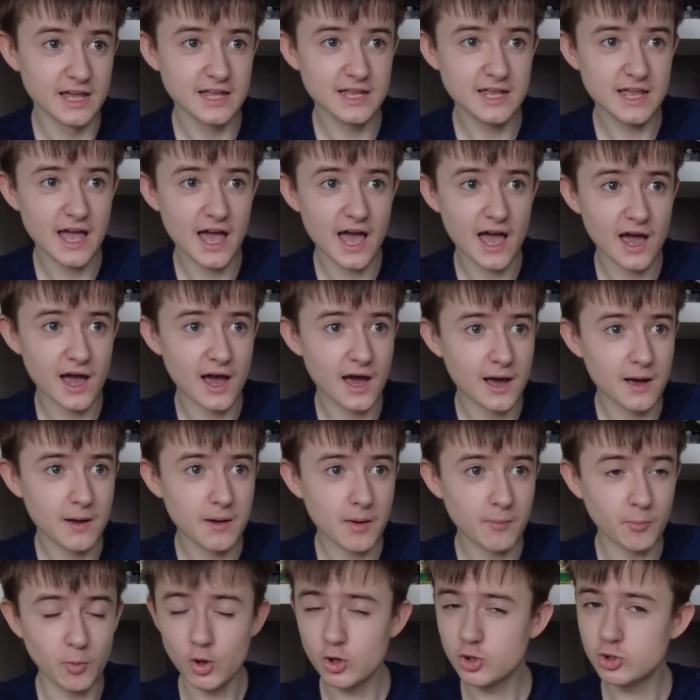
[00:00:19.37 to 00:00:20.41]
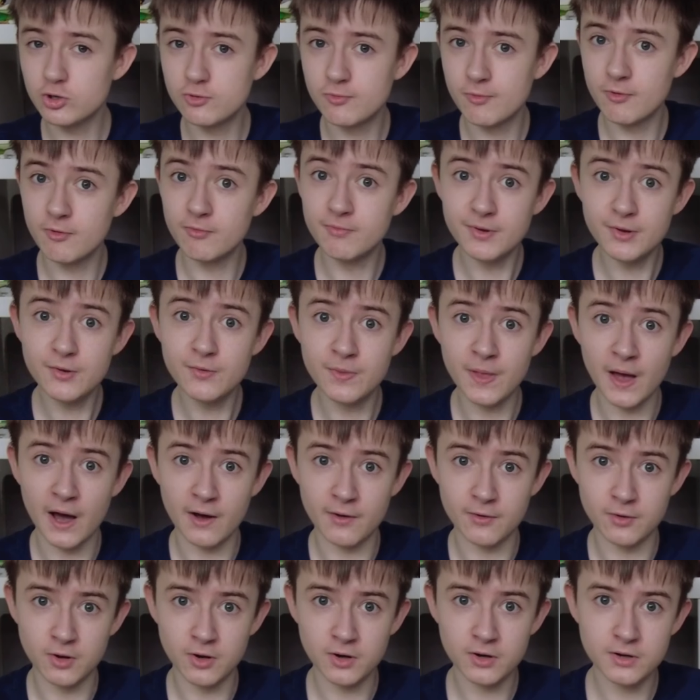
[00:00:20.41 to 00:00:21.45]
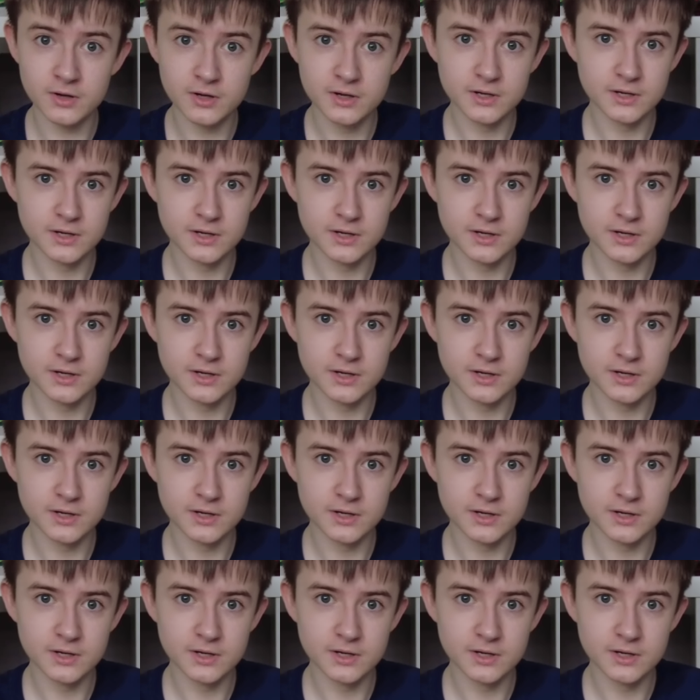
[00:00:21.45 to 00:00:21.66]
Yeah. I'm not sure if we reviewed that or not.